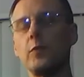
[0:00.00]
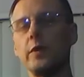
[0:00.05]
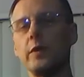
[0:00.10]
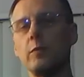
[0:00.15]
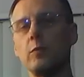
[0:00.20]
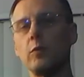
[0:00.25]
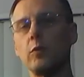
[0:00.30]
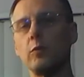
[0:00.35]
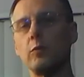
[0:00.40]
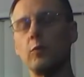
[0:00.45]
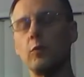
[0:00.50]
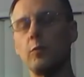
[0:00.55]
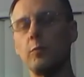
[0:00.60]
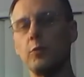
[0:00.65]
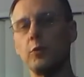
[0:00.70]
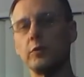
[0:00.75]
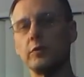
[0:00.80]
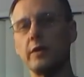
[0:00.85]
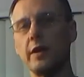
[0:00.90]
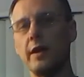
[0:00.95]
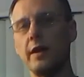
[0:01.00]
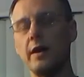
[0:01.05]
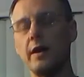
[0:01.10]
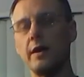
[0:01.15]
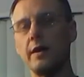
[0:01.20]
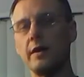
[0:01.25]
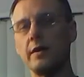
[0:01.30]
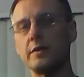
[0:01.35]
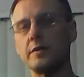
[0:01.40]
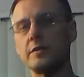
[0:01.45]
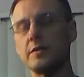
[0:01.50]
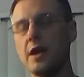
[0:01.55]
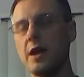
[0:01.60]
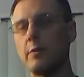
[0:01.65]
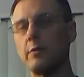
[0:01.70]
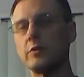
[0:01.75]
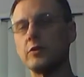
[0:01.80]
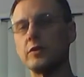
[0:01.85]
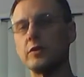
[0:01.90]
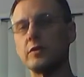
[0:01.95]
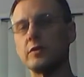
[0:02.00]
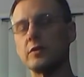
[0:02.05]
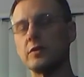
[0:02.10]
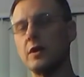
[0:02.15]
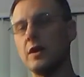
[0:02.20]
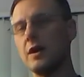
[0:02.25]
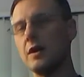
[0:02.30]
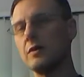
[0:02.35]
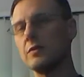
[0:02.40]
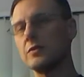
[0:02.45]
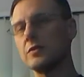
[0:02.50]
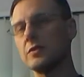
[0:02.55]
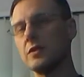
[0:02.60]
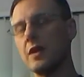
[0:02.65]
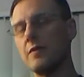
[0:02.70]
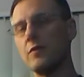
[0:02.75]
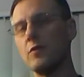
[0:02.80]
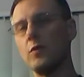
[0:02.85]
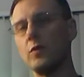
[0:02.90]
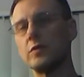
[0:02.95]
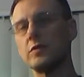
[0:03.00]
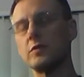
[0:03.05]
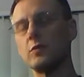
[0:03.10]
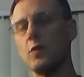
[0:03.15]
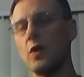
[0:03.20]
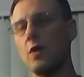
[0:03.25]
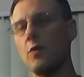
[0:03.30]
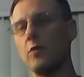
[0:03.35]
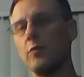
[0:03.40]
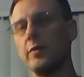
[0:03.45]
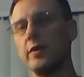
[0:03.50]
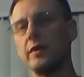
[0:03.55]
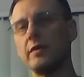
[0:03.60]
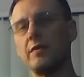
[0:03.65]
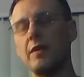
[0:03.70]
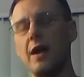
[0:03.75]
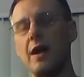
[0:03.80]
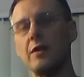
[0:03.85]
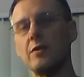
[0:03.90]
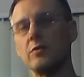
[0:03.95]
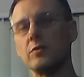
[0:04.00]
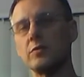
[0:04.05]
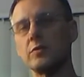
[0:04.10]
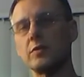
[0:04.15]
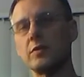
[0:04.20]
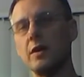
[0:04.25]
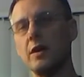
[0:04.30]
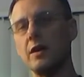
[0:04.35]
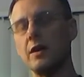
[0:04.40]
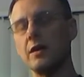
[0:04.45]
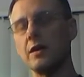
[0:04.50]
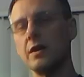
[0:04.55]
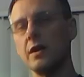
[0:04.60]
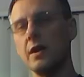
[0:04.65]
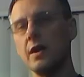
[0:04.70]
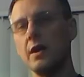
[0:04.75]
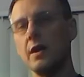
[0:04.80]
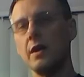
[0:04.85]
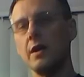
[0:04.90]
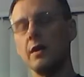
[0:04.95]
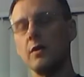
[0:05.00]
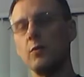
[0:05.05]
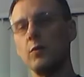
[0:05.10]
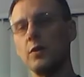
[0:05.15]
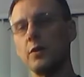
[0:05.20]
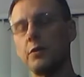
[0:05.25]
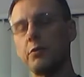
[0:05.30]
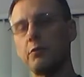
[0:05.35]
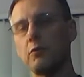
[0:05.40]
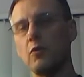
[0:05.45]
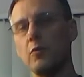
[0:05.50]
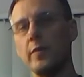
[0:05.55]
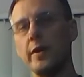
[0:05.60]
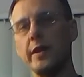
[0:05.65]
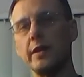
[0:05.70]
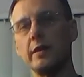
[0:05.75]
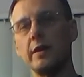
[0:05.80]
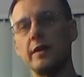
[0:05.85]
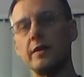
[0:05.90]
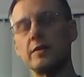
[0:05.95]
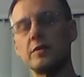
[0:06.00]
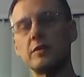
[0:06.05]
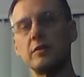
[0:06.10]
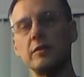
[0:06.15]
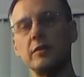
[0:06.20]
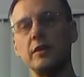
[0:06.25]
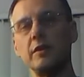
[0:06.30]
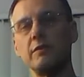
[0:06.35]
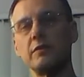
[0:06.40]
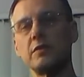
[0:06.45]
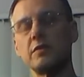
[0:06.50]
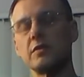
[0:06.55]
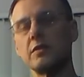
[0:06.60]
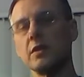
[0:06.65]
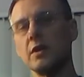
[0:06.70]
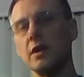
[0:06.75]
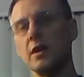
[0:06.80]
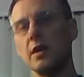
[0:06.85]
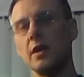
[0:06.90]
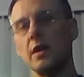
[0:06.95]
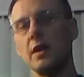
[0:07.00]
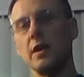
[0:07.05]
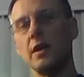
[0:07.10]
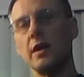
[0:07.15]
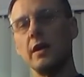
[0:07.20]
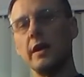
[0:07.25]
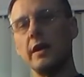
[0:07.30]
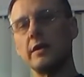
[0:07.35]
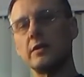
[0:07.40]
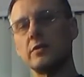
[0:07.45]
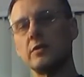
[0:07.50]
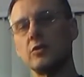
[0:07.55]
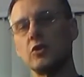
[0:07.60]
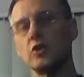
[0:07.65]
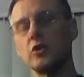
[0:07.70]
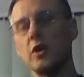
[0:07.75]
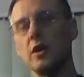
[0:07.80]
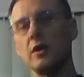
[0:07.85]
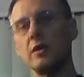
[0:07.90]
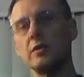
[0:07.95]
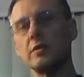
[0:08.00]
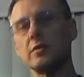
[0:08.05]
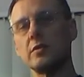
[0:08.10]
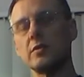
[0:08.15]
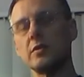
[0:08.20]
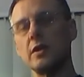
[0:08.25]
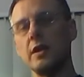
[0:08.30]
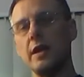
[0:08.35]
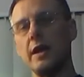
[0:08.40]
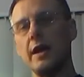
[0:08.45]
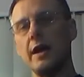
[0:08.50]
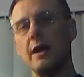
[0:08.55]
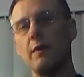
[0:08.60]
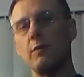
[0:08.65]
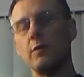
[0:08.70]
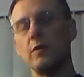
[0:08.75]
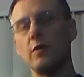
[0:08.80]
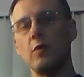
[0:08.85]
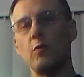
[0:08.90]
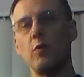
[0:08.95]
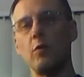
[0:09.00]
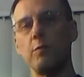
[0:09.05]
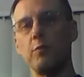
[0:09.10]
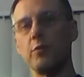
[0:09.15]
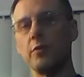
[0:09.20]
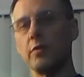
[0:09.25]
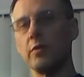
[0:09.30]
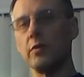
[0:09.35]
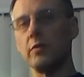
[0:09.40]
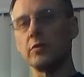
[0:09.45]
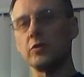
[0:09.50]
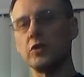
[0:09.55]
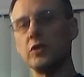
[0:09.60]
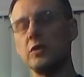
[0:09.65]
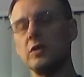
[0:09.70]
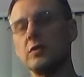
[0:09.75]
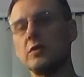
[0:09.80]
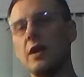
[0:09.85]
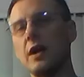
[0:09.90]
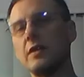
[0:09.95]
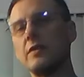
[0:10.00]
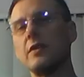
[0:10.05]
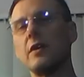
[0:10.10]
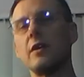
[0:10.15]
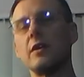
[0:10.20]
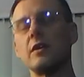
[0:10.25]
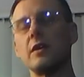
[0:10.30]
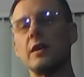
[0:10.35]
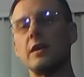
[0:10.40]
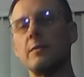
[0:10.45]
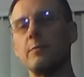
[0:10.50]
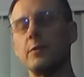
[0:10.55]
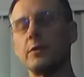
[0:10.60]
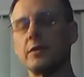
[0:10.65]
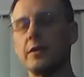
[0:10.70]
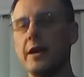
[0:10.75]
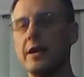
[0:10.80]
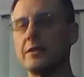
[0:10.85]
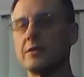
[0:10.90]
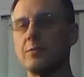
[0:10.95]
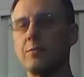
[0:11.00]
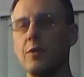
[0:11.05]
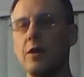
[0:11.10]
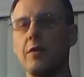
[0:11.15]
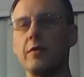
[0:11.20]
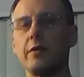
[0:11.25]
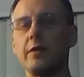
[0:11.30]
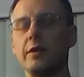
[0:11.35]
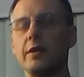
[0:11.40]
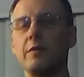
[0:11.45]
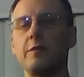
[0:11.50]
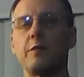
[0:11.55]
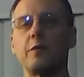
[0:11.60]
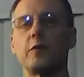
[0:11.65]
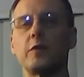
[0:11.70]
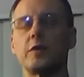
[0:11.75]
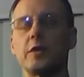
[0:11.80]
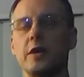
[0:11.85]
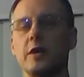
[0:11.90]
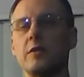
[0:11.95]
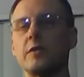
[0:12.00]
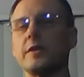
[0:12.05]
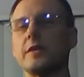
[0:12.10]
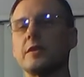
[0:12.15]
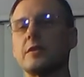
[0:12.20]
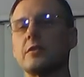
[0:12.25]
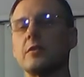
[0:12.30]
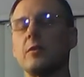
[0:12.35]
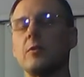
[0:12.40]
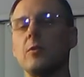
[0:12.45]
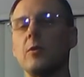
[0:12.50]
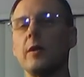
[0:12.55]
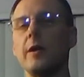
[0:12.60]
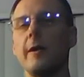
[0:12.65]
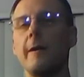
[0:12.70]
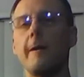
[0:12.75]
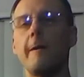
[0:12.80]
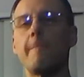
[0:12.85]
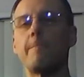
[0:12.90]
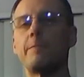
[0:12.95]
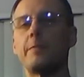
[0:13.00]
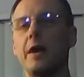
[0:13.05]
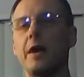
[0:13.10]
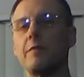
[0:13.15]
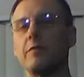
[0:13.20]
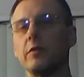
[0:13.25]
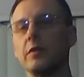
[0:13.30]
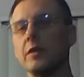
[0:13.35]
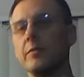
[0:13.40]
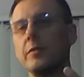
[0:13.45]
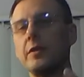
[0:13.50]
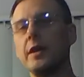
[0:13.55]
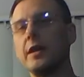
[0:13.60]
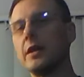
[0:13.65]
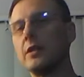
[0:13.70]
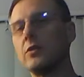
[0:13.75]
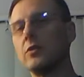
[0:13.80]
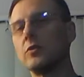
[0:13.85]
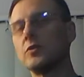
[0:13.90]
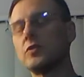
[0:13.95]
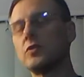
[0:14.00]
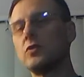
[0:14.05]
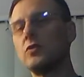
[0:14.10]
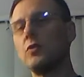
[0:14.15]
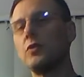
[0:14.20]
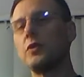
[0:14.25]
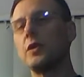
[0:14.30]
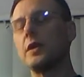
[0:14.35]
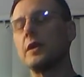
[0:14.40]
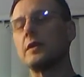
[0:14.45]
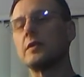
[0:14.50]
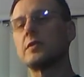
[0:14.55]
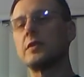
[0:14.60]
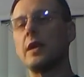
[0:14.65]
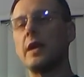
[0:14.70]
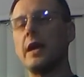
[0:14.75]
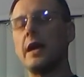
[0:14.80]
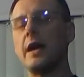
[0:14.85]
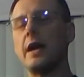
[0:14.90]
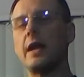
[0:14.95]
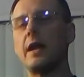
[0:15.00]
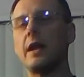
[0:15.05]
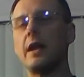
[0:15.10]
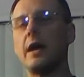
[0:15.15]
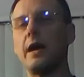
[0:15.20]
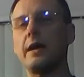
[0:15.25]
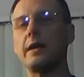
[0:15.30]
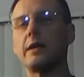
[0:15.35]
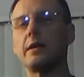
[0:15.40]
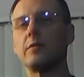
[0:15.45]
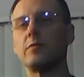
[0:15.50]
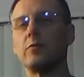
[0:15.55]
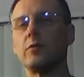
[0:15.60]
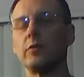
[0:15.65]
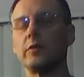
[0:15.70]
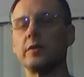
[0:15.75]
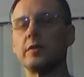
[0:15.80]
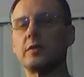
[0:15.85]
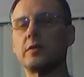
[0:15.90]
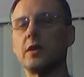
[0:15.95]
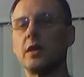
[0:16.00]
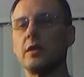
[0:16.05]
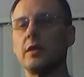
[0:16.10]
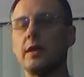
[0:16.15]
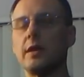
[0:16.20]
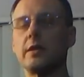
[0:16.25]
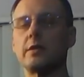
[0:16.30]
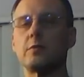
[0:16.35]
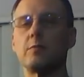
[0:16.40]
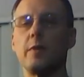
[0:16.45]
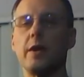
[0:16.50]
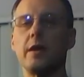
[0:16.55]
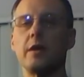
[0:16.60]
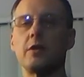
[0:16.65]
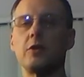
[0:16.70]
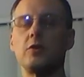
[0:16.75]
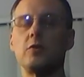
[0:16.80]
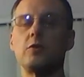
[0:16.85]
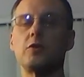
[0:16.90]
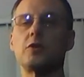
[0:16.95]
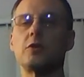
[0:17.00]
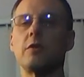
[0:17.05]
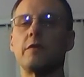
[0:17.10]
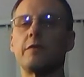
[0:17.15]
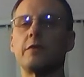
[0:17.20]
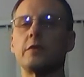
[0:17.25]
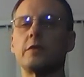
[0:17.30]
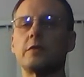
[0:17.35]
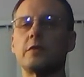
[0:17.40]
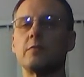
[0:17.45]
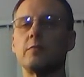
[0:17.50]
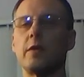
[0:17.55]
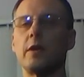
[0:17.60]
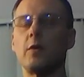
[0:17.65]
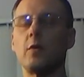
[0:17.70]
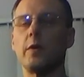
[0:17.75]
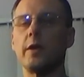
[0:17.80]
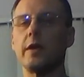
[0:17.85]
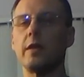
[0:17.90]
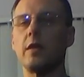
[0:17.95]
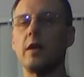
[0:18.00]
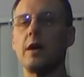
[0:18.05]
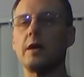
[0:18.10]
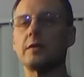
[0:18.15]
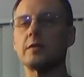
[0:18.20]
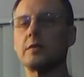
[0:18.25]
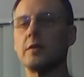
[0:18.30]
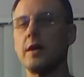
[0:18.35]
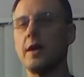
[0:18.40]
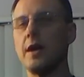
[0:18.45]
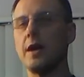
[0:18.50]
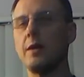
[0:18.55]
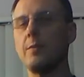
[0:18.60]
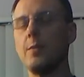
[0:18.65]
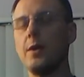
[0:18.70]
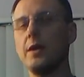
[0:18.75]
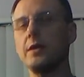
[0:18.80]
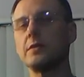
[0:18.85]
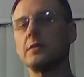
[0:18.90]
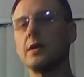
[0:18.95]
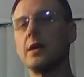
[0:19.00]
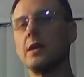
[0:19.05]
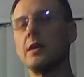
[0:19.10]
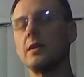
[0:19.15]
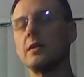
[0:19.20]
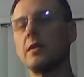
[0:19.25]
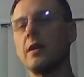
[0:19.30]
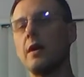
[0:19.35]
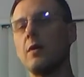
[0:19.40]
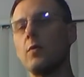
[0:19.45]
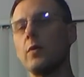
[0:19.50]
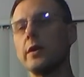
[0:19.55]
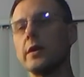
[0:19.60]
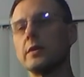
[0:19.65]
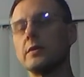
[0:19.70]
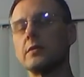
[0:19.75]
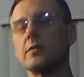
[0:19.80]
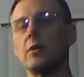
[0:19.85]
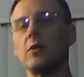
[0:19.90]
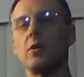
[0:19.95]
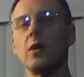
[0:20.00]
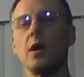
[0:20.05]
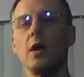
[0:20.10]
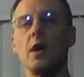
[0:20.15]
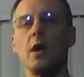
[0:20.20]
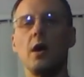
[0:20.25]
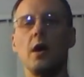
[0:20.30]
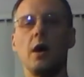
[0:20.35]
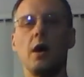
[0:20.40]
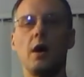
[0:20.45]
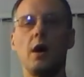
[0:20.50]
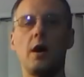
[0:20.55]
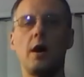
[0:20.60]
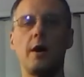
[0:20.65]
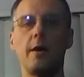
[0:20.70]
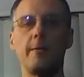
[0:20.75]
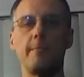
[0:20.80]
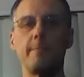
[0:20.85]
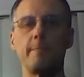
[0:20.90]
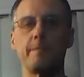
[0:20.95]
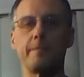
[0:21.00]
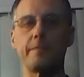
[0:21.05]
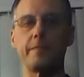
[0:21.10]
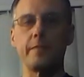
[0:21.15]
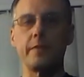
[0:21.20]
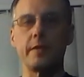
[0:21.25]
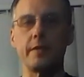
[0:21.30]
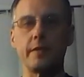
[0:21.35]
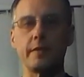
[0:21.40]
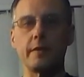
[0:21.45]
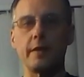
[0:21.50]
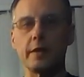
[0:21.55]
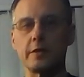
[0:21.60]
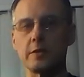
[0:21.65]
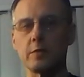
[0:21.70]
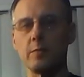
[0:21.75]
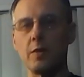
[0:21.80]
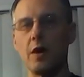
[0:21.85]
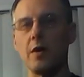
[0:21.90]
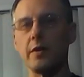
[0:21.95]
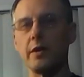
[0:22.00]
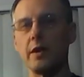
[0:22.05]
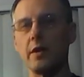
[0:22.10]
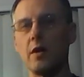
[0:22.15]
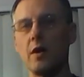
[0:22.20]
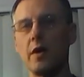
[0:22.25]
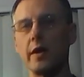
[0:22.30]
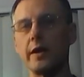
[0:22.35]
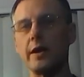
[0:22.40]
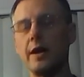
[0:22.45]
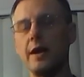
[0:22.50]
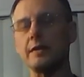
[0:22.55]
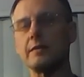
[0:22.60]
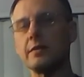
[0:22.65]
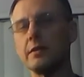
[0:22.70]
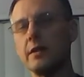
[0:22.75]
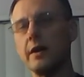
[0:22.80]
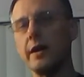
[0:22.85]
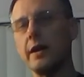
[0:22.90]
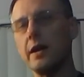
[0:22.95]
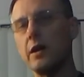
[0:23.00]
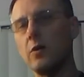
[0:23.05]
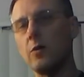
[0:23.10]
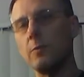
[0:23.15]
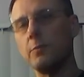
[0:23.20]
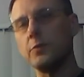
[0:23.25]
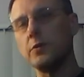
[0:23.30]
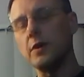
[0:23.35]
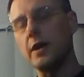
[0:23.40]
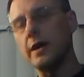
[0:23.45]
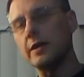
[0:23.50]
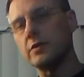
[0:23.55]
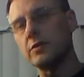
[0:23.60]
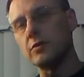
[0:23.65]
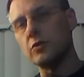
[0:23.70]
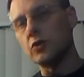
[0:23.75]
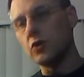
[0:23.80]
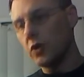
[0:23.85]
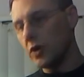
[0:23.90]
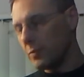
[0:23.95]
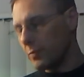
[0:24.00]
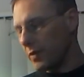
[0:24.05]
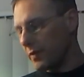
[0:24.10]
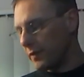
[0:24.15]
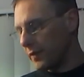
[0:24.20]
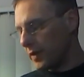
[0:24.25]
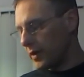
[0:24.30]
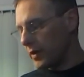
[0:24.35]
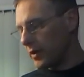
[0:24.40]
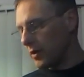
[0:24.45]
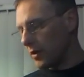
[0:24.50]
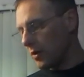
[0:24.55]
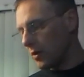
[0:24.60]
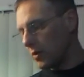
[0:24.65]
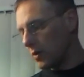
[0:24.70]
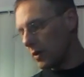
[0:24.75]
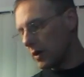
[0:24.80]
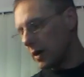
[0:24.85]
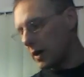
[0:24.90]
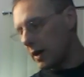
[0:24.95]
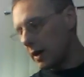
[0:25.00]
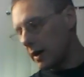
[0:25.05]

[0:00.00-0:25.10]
We'll put that on our sandwiches. Every once in a while we'll make tacos with romaine lettuce leaves as the shells, and we'll put a little cheese on there. But that's about it for dairy. So I've eliminated those 2 things, and I can really say that it's made a huge difference in my weight loss and maintaining that weight. So that's about it, all I got tonight. I hope you guys enjoyed my video.